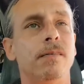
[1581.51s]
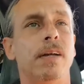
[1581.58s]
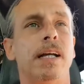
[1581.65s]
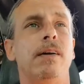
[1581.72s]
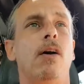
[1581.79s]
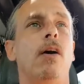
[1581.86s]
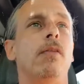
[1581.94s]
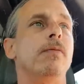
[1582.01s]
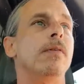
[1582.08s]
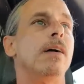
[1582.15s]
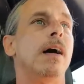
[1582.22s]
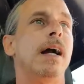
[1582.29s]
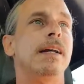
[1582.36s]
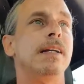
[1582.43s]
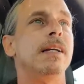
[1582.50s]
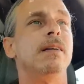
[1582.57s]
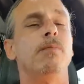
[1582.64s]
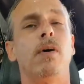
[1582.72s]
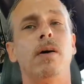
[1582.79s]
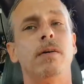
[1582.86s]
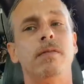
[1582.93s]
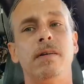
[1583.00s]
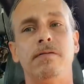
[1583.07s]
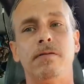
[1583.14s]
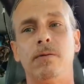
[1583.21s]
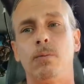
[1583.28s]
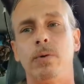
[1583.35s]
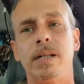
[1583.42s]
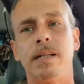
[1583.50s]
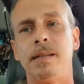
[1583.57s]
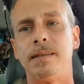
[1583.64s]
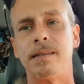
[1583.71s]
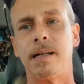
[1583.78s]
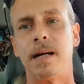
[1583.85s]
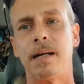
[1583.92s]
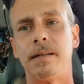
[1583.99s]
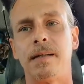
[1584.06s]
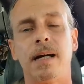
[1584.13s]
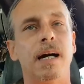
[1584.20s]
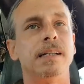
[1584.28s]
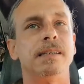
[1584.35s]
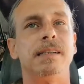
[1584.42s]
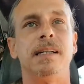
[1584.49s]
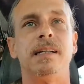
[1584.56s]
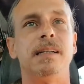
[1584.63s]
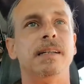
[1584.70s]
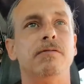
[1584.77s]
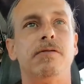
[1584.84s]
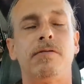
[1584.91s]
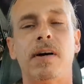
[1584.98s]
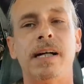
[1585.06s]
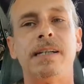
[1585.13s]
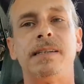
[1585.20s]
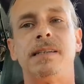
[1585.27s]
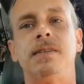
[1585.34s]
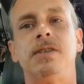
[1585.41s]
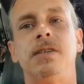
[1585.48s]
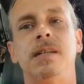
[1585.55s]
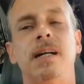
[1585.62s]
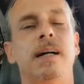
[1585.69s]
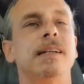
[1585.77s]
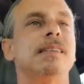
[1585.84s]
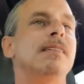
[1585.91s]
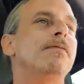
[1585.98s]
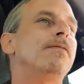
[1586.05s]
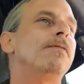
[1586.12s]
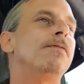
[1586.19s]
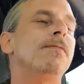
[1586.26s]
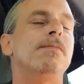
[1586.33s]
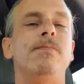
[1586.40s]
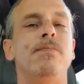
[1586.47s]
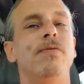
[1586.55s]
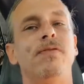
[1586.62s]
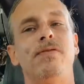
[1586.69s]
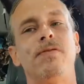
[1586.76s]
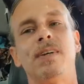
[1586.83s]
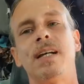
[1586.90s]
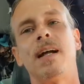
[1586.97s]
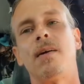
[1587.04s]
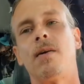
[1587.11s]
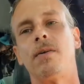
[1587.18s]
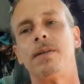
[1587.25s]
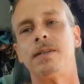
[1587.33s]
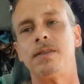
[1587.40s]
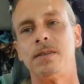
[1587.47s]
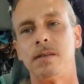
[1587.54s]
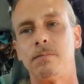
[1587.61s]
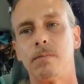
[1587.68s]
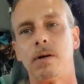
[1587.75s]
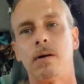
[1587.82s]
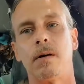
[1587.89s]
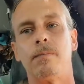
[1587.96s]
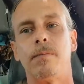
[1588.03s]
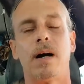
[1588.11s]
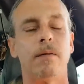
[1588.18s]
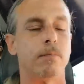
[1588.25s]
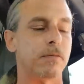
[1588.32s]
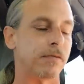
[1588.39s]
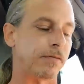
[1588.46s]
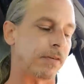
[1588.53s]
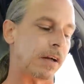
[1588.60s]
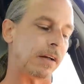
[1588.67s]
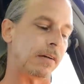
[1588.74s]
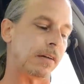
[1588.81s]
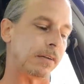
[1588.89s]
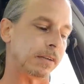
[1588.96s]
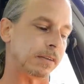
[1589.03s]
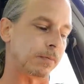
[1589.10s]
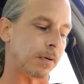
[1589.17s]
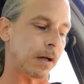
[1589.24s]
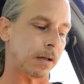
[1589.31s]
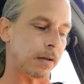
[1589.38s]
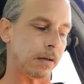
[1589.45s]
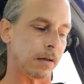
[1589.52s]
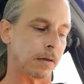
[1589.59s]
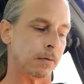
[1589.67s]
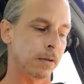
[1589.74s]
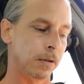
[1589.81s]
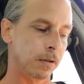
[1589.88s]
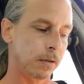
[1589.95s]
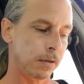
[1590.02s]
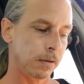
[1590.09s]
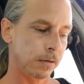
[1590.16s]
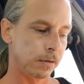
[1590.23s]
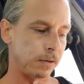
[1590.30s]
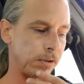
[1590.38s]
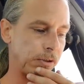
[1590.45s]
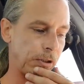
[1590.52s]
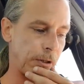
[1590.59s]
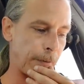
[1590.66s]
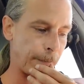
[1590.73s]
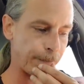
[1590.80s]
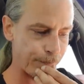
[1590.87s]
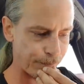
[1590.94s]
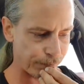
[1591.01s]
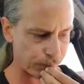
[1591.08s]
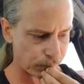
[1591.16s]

Like all the I need money for weed sign guys getting in fights and shit. I was like, forget all this shit, bro. I'm I'm gonna find another spot. You know, so.